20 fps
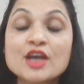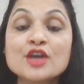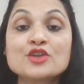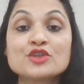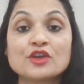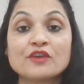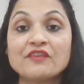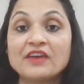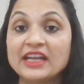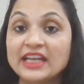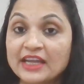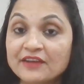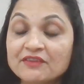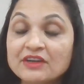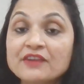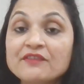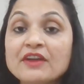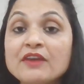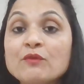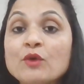So
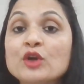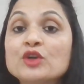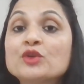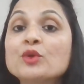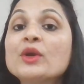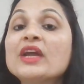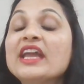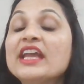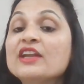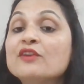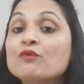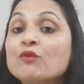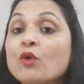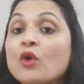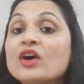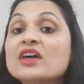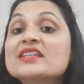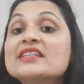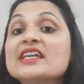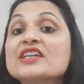whenever we want to
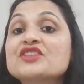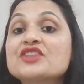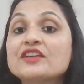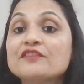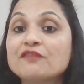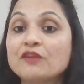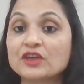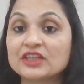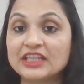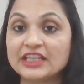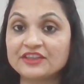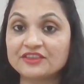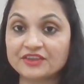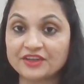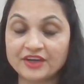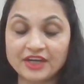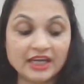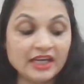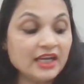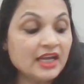invoke section
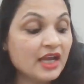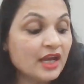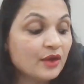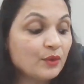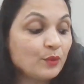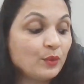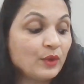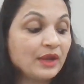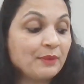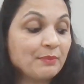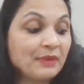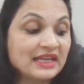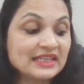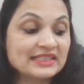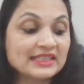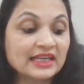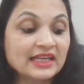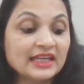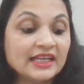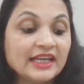43, we
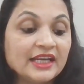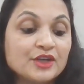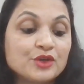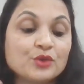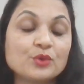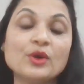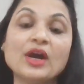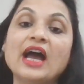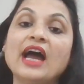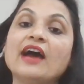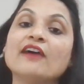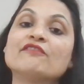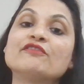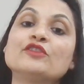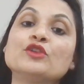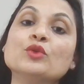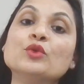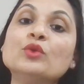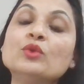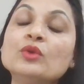basically do
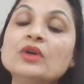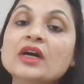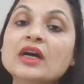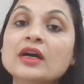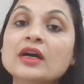have to